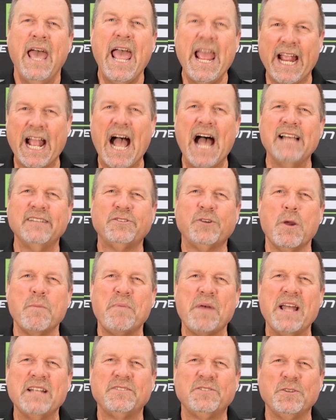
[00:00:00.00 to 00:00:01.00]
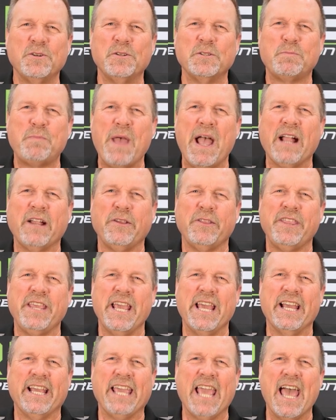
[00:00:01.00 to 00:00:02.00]
Hey guys, GripEdge Tools back with
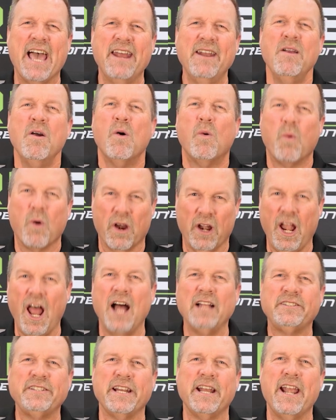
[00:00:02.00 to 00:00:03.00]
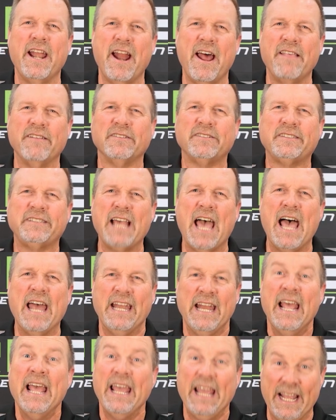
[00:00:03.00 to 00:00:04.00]
you again. We're launching another
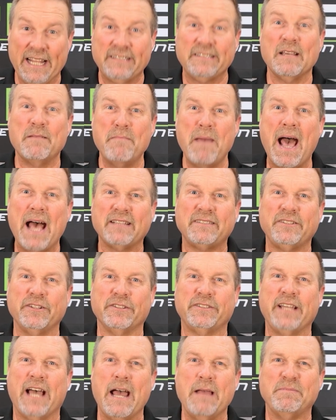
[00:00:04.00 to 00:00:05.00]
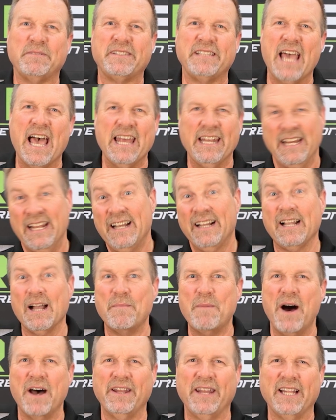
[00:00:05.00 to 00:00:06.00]
set. It's a master type set.
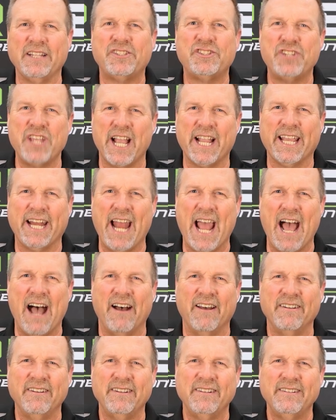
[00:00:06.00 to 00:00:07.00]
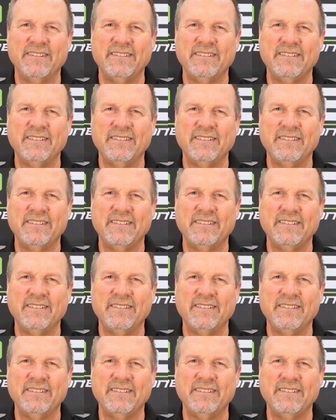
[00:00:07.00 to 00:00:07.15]
Come on, let's check it out.